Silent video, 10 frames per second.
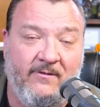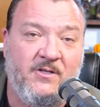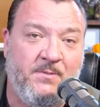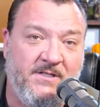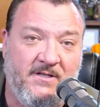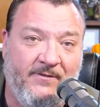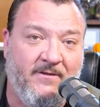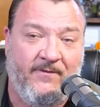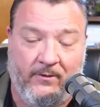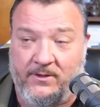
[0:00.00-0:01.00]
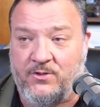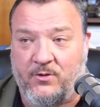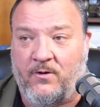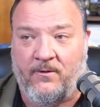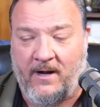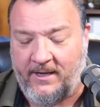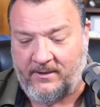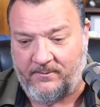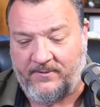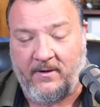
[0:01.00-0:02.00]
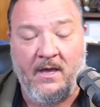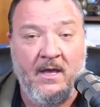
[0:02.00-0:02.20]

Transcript: specific furniture or items.